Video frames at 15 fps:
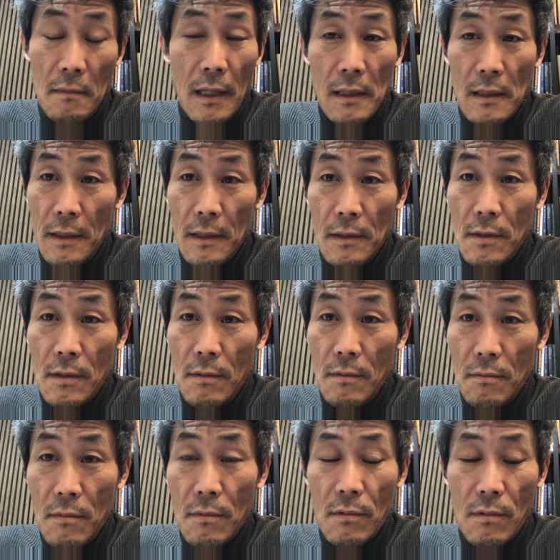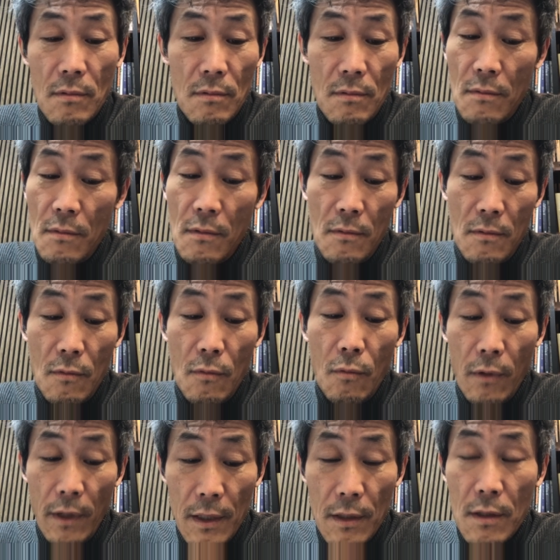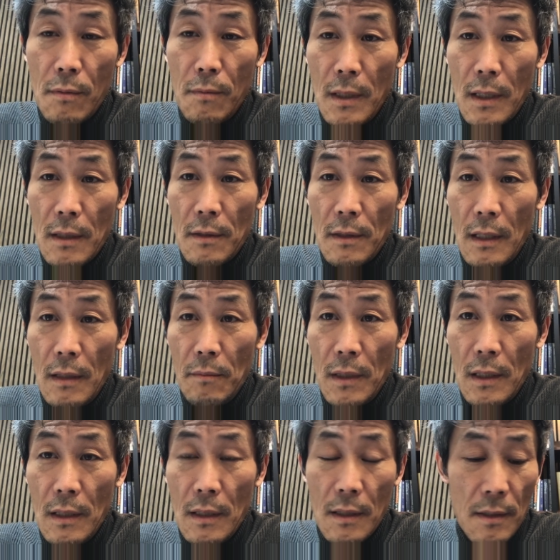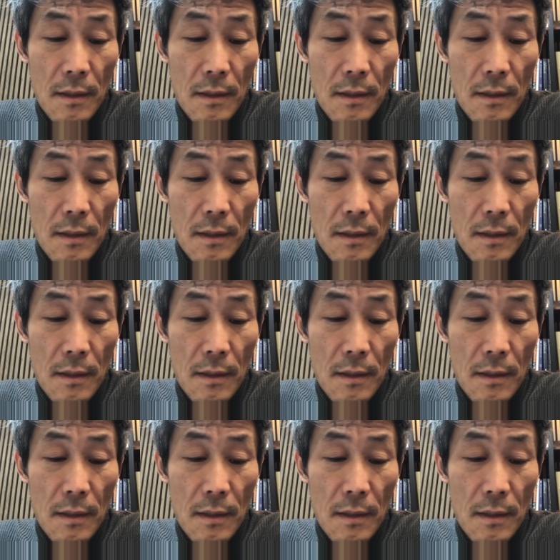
AI is way smarter than me